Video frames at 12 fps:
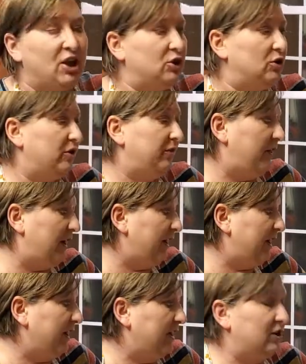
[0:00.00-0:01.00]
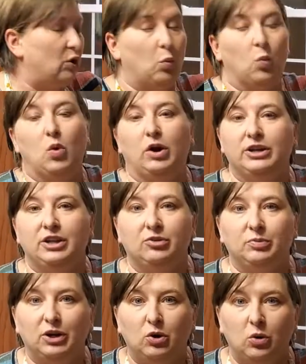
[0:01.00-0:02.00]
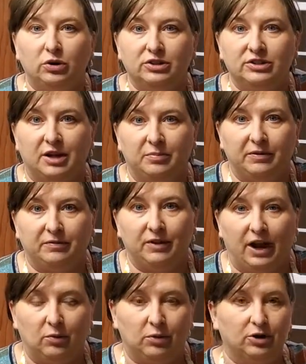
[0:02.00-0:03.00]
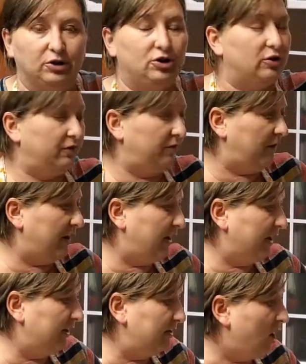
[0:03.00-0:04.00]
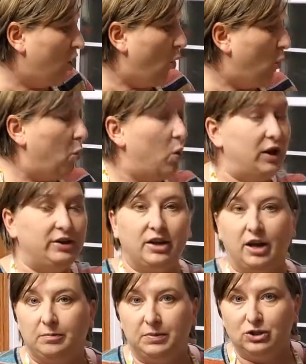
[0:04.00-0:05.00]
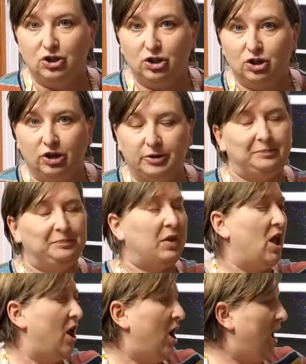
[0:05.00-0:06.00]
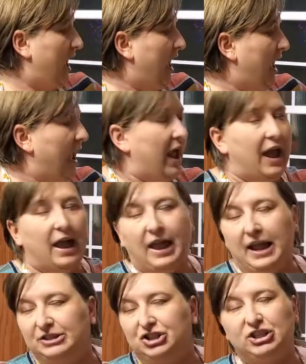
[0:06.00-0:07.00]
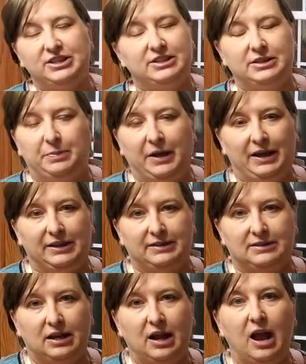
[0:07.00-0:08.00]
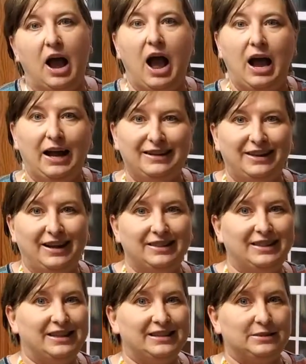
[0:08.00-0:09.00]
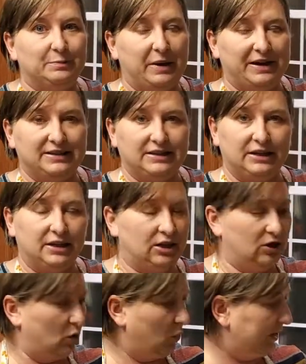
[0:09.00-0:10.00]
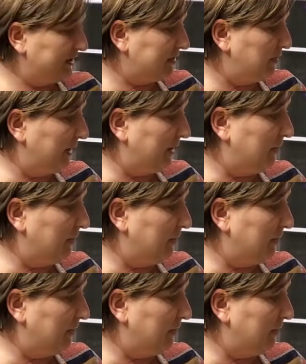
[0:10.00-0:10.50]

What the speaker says: You'll find 1 3/4 cup of flour. You'll find 1 cup of sugar. It just depends. I like this basic recipe